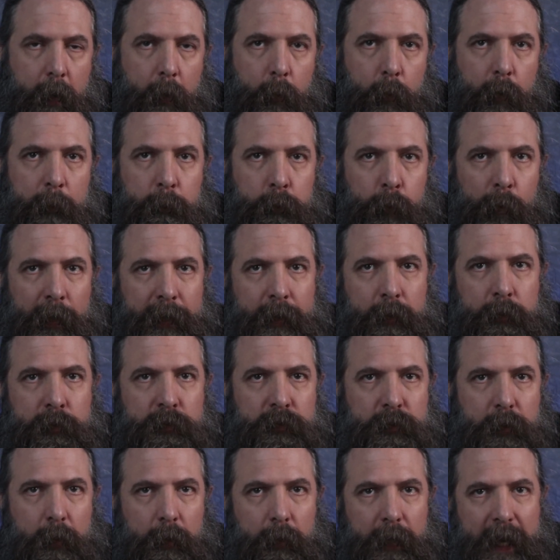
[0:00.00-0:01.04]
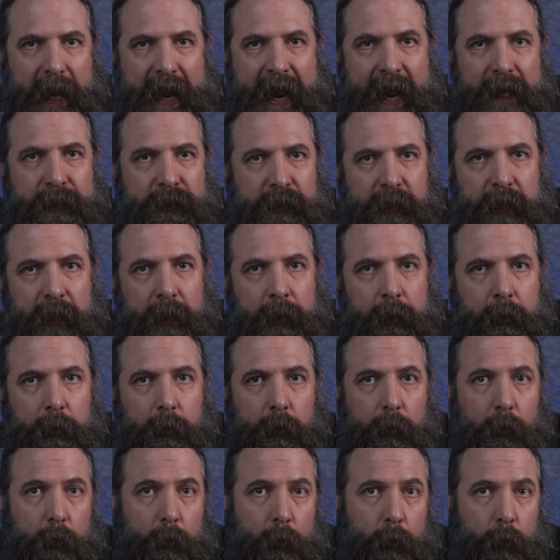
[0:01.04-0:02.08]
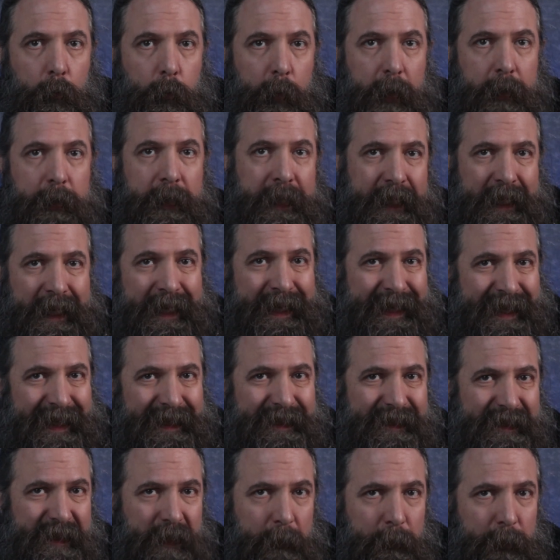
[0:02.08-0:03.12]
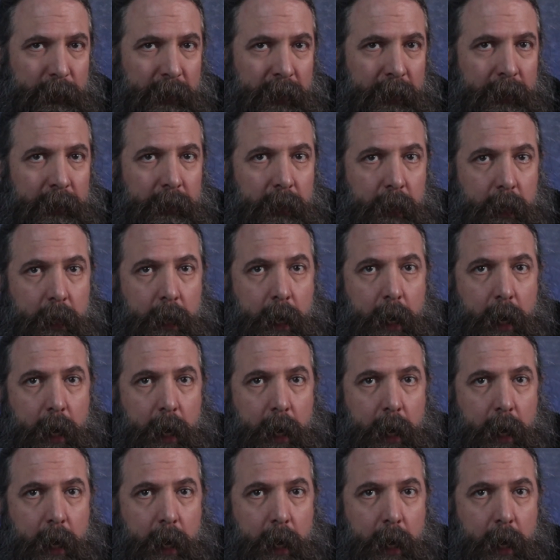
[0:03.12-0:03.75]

When players start asking where they can get something,